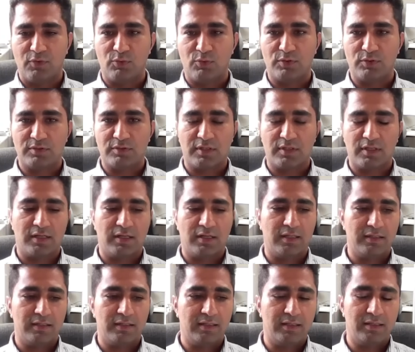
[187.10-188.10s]
it was
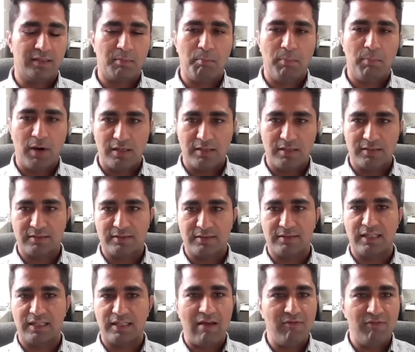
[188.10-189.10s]
the buzz,
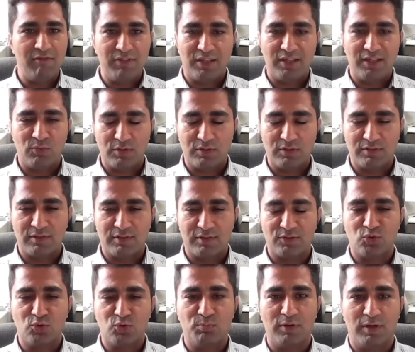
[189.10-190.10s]
the everything was
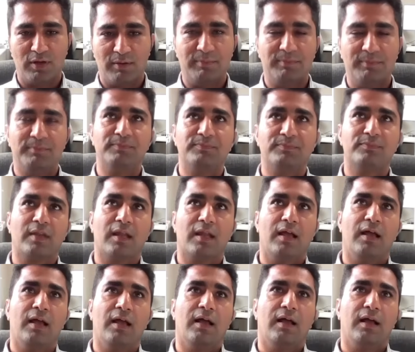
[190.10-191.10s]
superb.
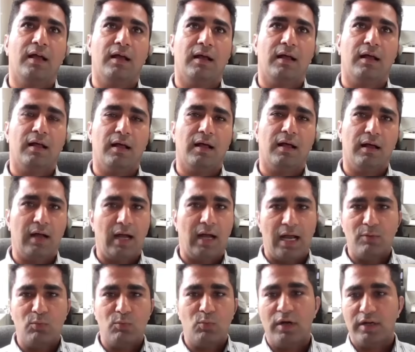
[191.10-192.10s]

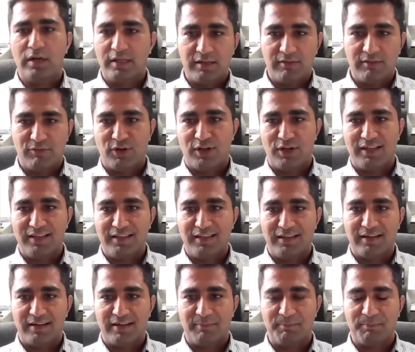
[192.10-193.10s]
I worked here for a
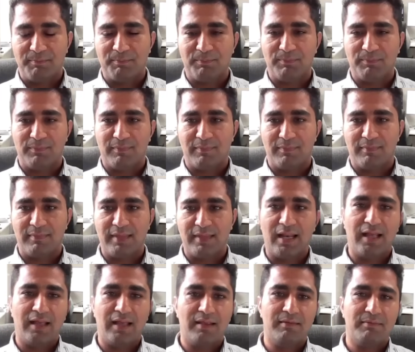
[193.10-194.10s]
year, then
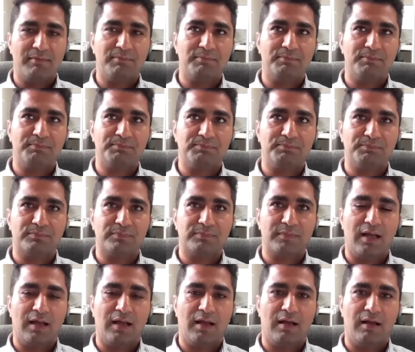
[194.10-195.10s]

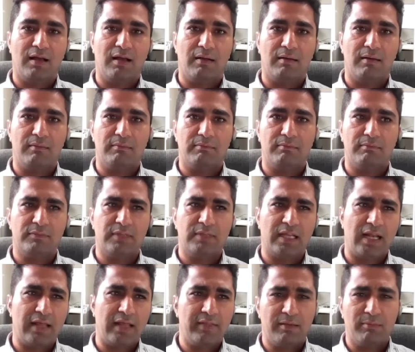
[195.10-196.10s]
I
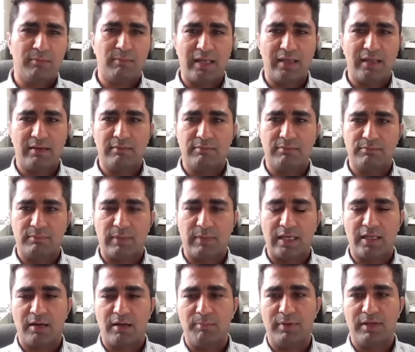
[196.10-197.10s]
think my
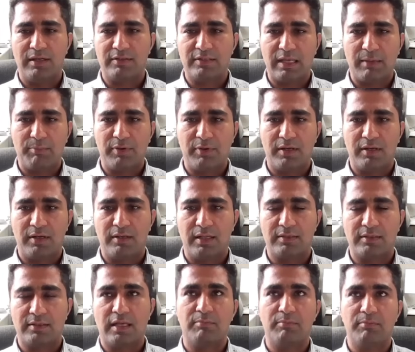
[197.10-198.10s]
company Sapient,
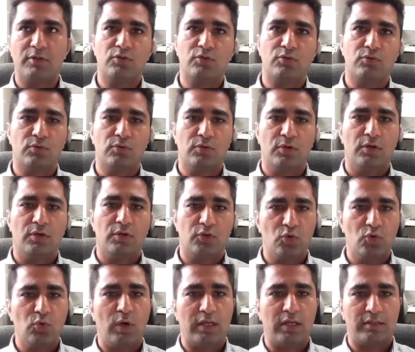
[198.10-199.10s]
they sent me to
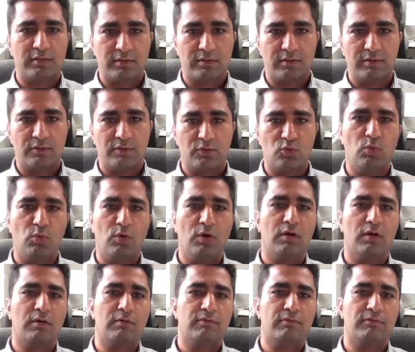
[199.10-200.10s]
US to
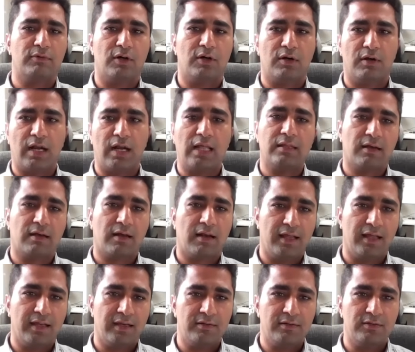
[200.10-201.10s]
work for another
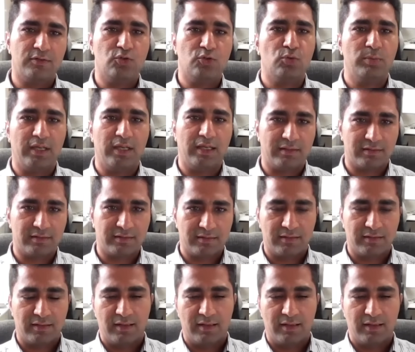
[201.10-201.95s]
client, UBS,